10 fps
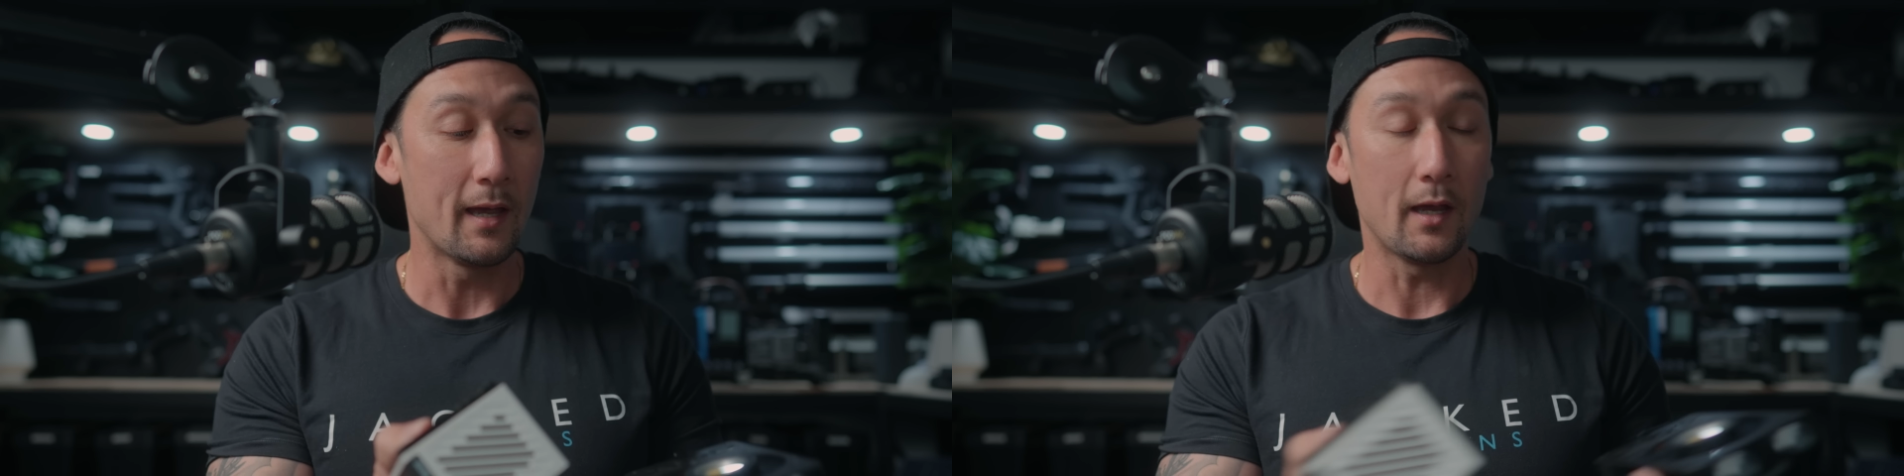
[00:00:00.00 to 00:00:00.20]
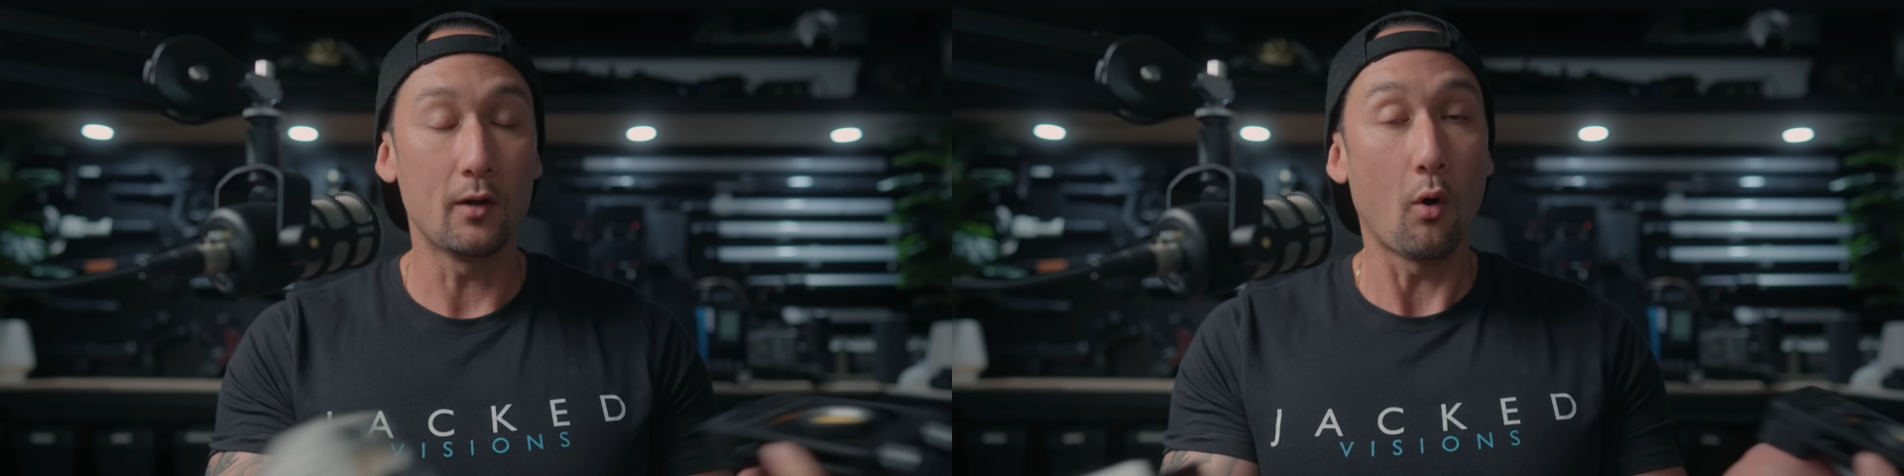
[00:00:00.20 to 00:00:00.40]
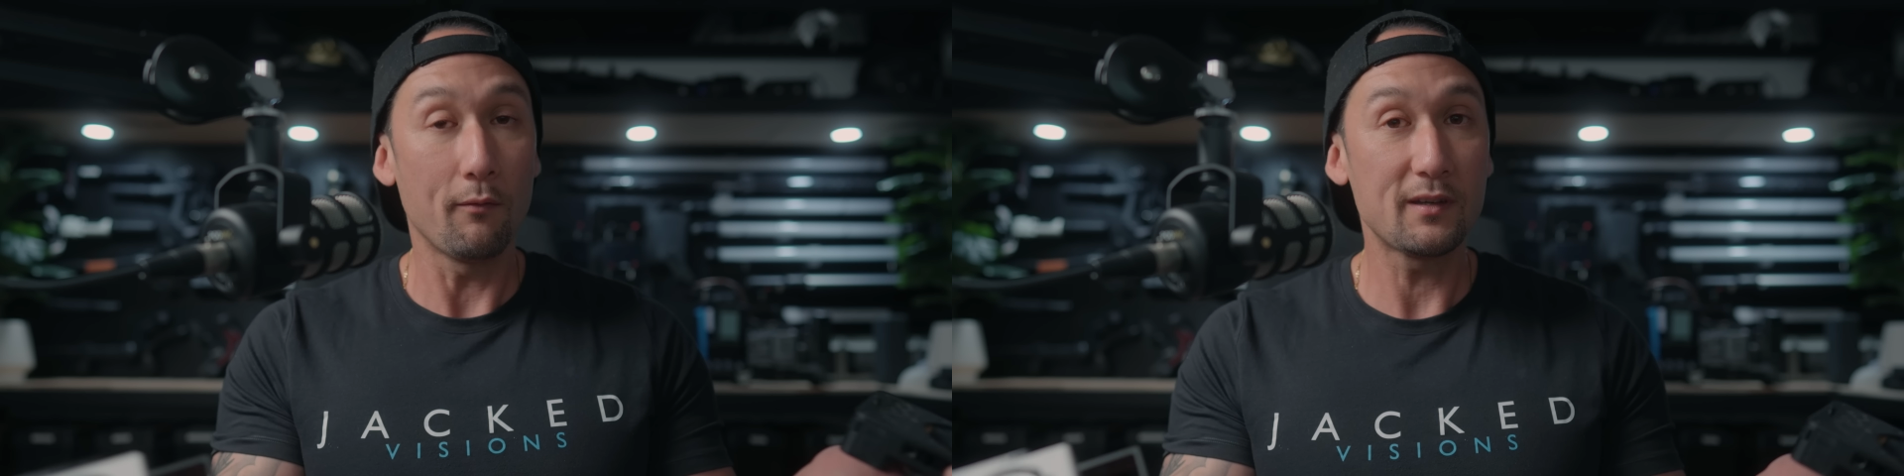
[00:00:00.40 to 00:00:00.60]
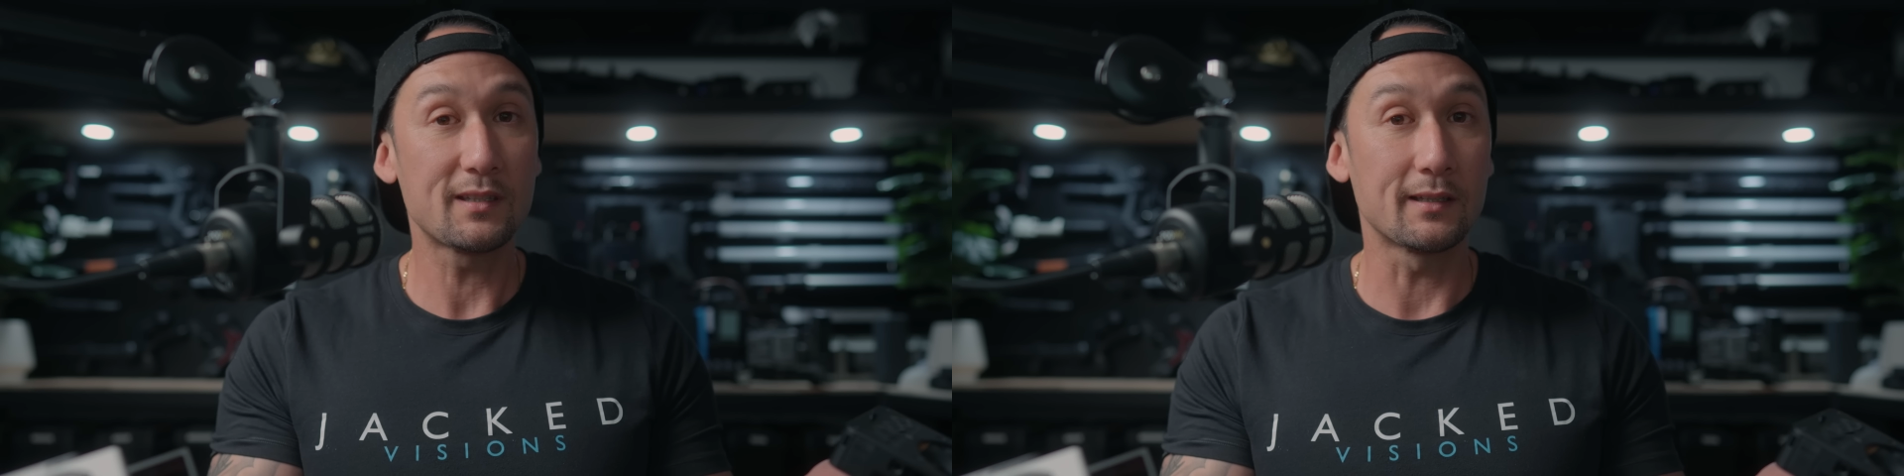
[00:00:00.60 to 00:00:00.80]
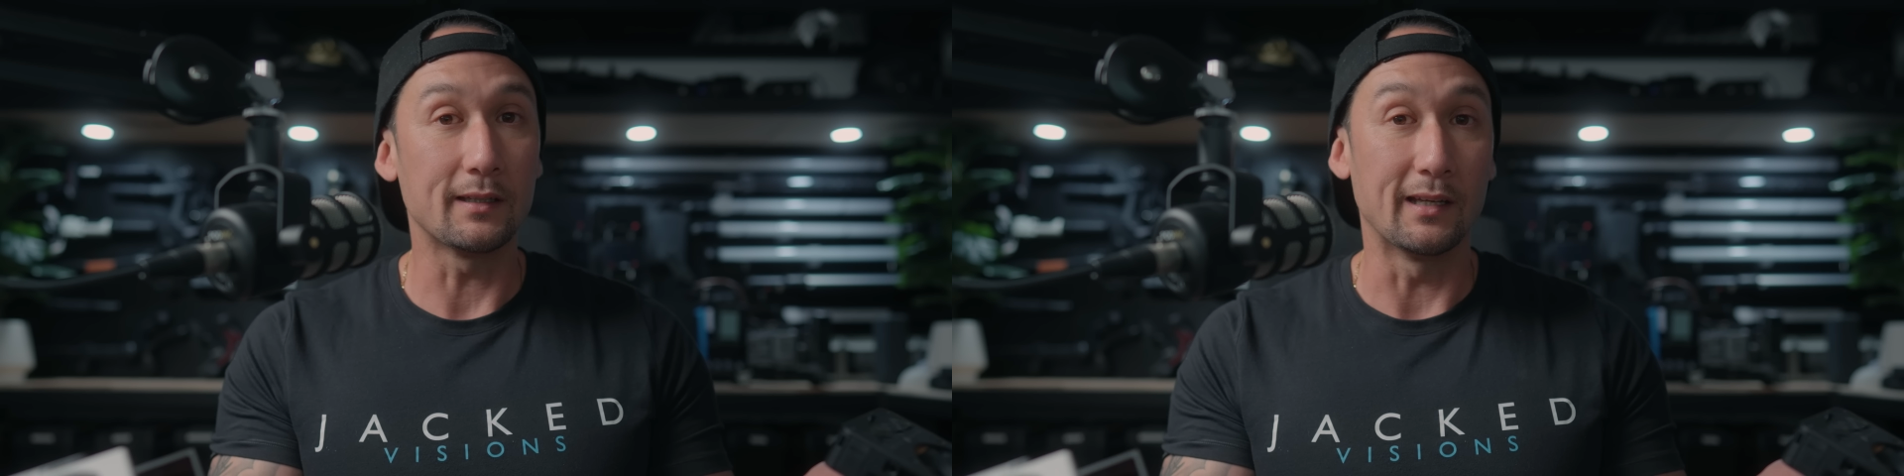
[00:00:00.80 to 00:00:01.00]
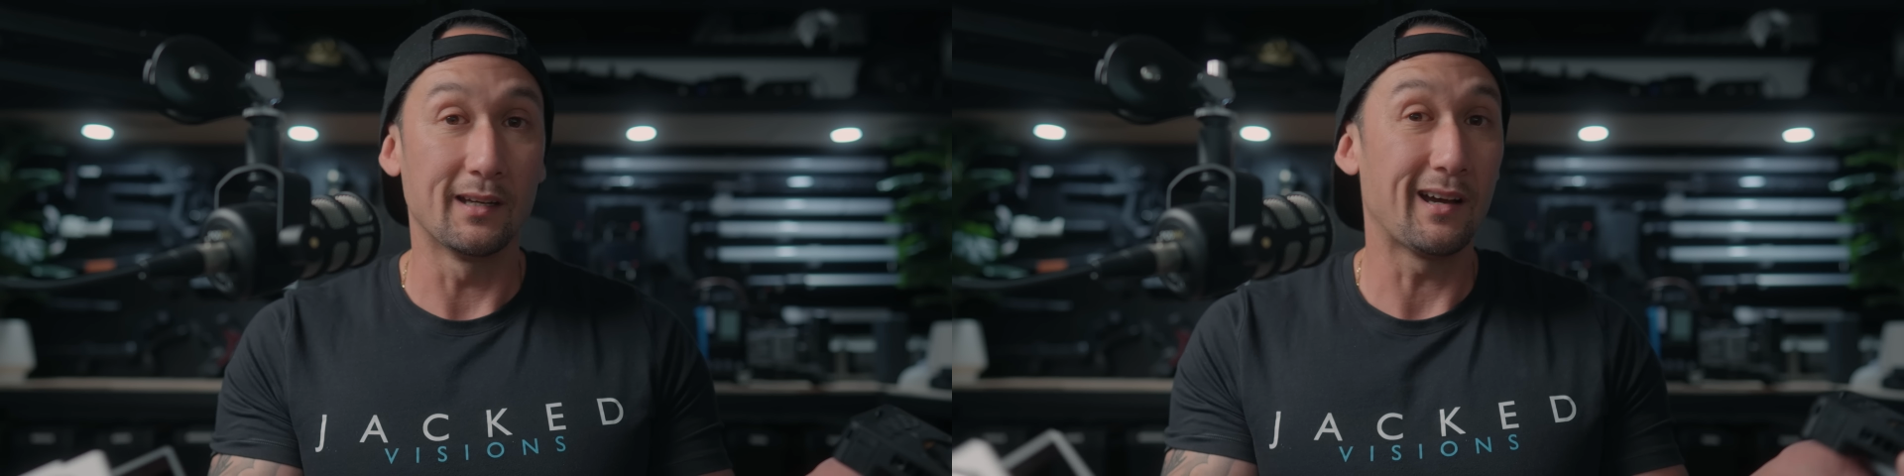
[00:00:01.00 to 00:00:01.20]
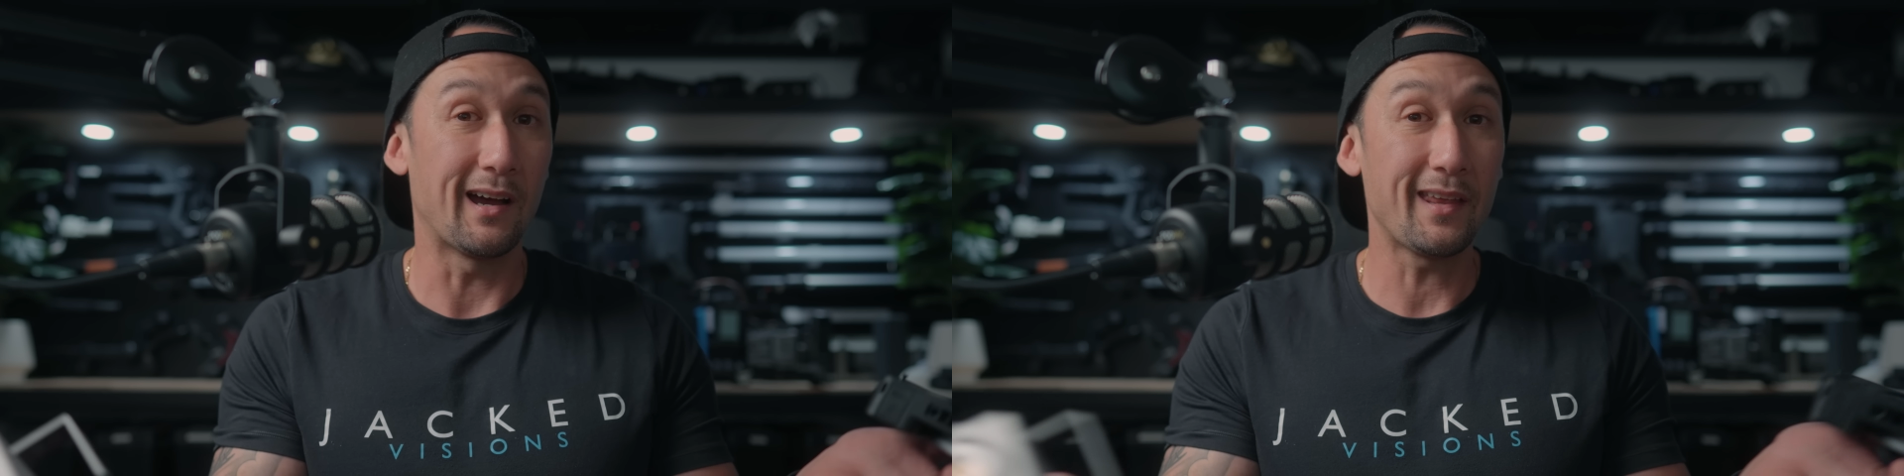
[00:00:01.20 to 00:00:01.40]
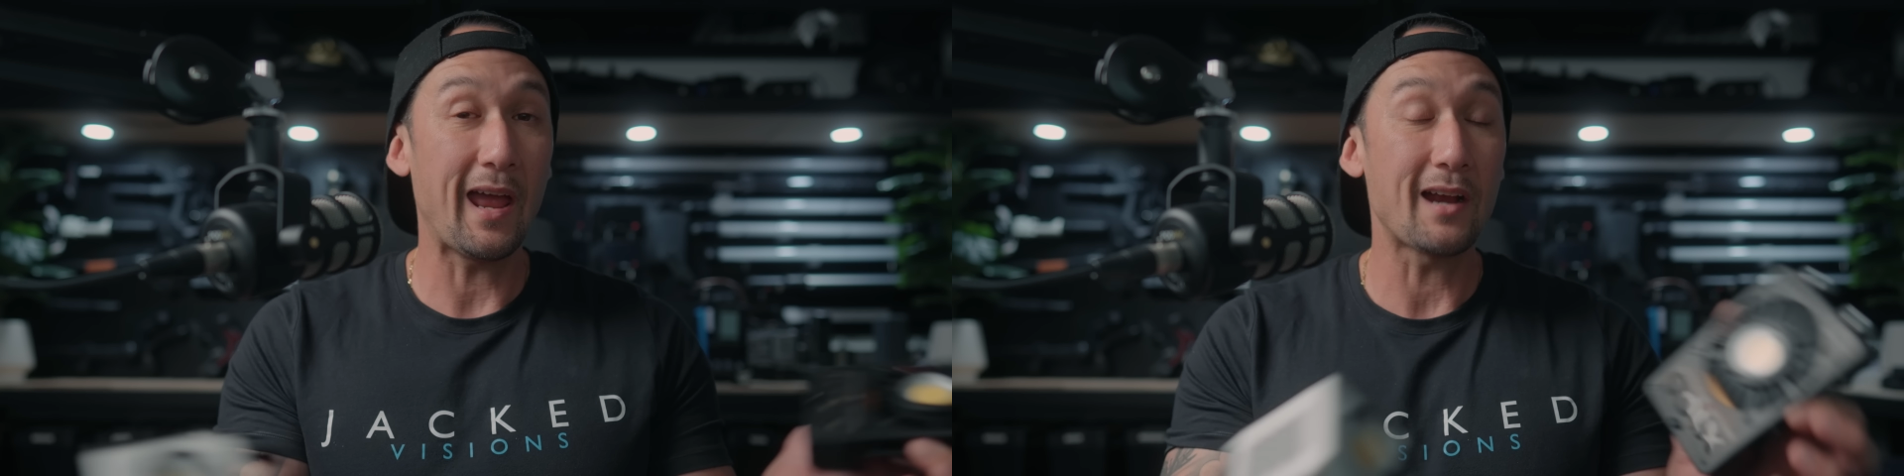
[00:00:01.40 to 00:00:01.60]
and obviously, are they